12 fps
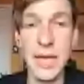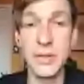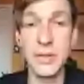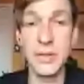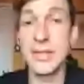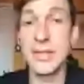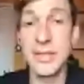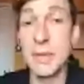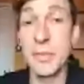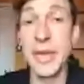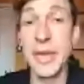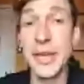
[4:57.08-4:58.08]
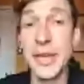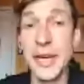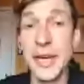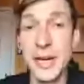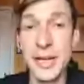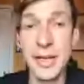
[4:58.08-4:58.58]
you can see, I'm
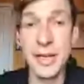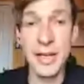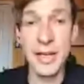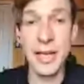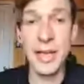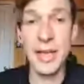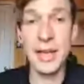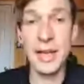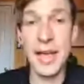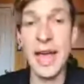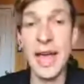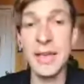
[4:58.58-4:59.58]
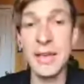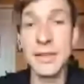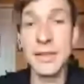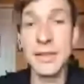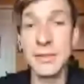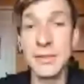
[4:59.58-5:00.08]
here, and
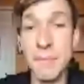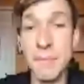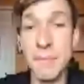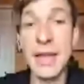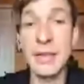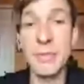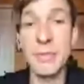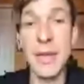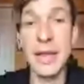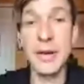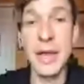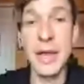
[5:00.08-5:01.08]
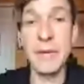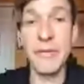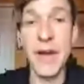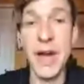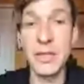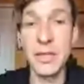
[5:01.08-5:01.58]
I met my
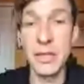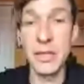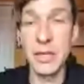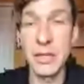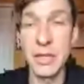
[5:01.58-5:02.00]
grandfather,